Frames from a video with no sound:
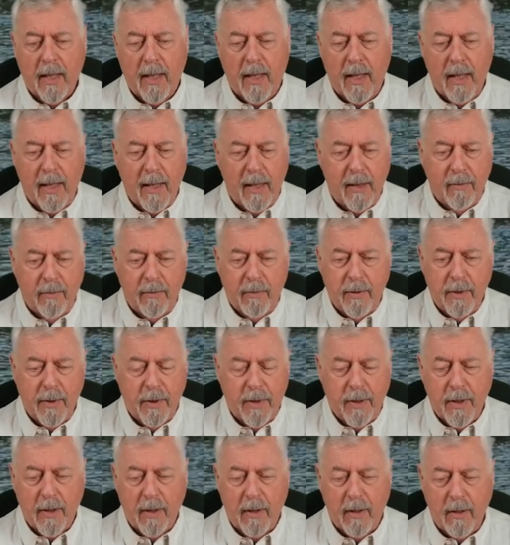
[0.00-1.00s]
I
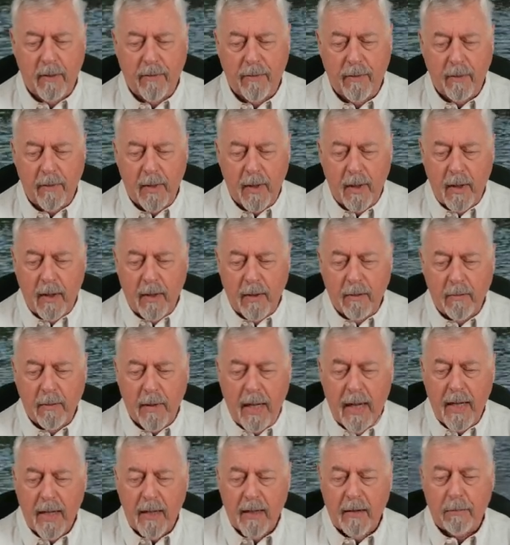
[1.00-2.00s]
was
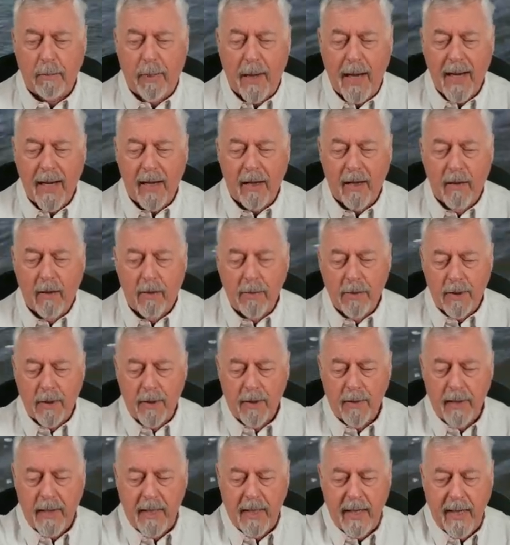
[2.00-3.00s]
had a black ghost
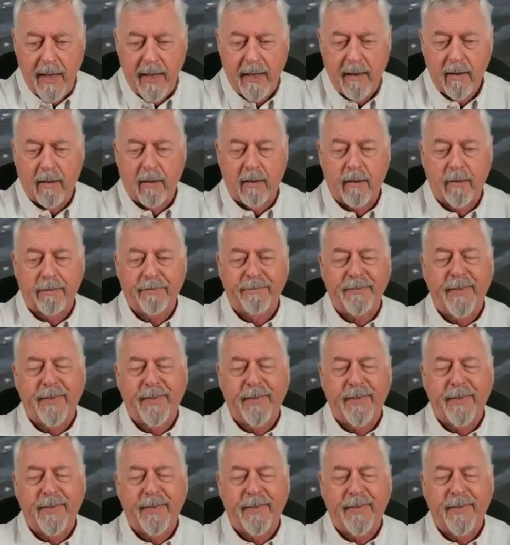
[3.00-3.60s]
on the dangle.